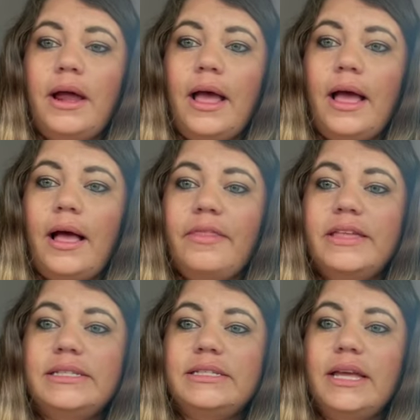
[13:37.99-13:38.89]

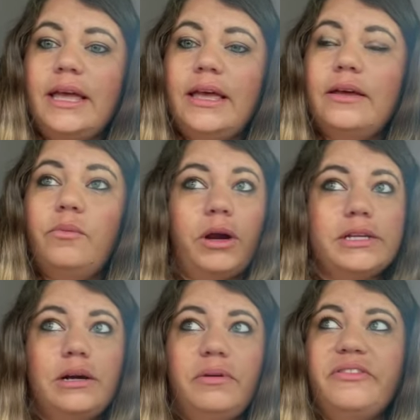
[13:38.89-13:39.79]
It works
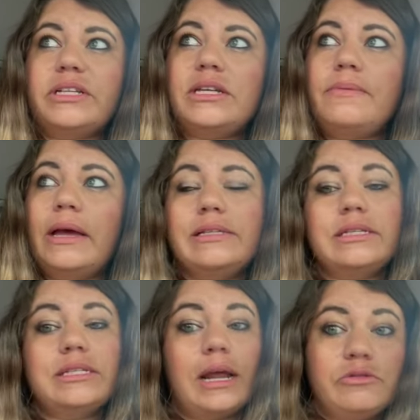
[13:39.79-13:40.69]
out perfectly because
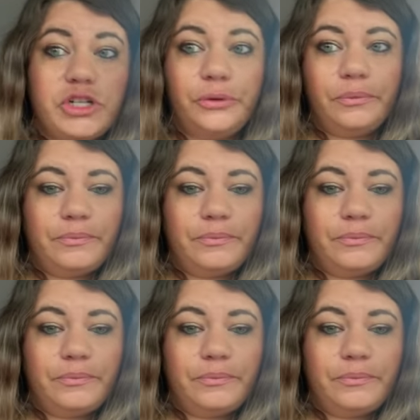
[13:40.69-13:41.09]
it's now June.